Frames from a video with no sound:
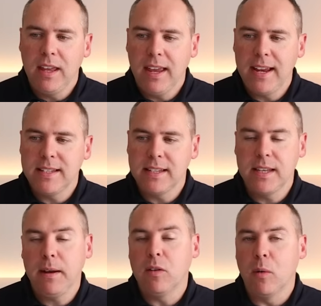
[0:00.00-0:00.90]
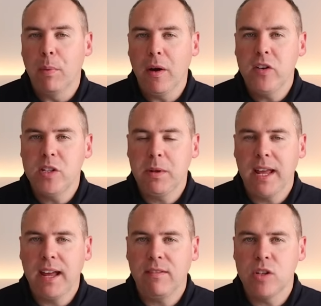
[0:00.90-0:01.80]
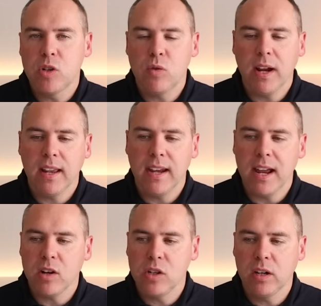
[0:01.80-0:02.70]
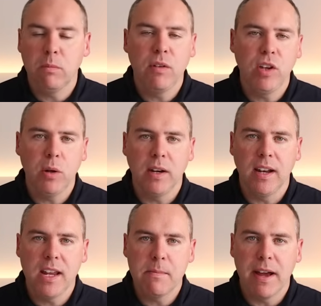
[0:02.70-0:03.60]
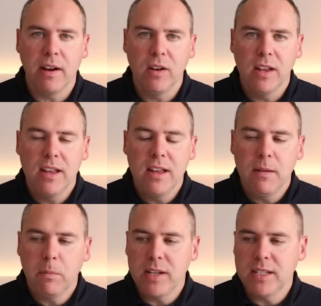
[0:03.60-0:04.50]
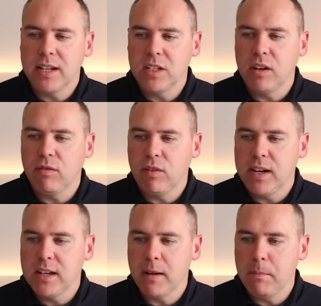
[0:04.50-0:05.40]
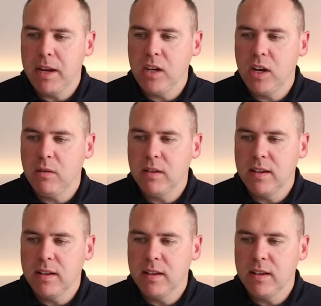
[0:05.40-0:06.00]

Here's a single post we have to track an action I'm reviewing an email. By selecting the three dot menu,